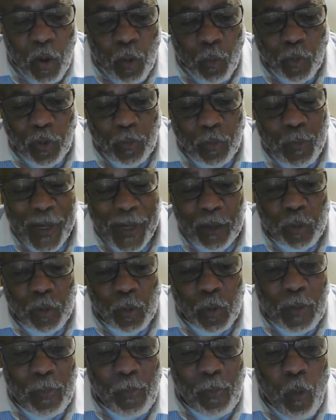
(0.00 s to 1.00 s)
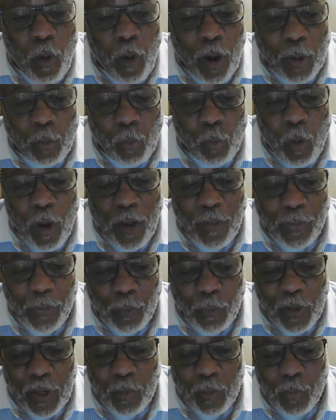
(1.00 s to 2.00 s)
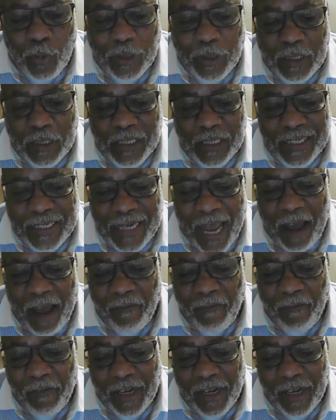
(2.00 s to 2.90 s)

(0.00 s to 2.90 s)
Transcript: would be 3.13, which is staff